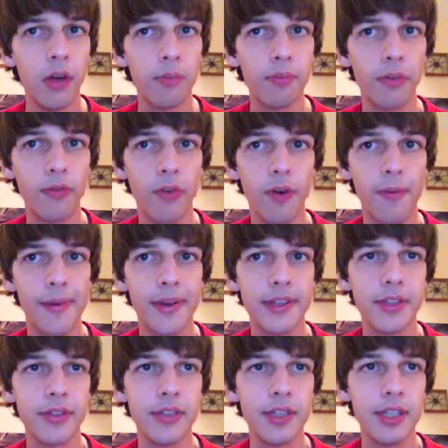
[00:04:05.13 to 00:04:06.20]
performance
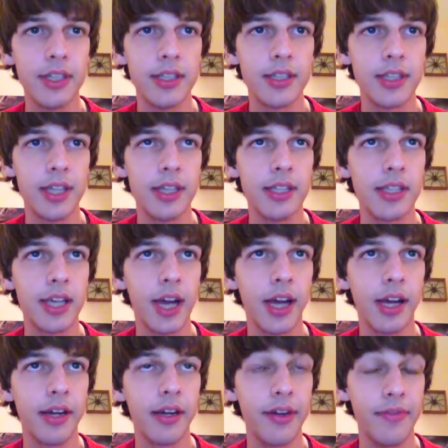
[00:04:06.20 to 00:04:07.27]
of this
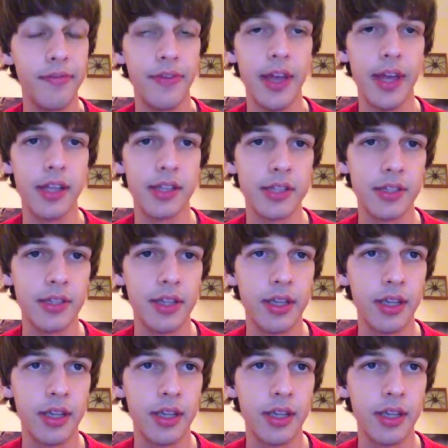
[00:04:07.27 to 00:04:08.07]
entire event,